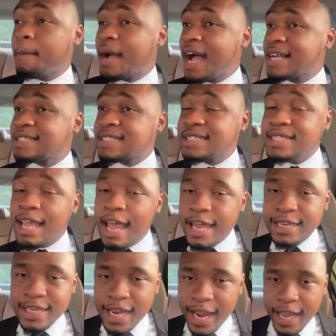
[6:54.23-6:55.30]
past
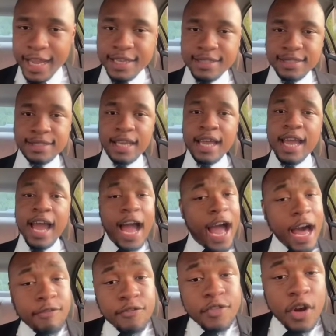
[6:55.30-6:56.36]
10 years
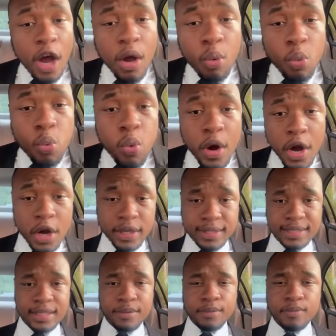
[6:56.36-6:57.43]
have not
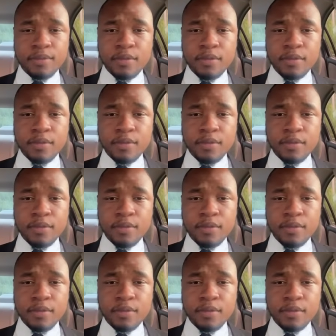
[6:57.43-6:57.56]
worked.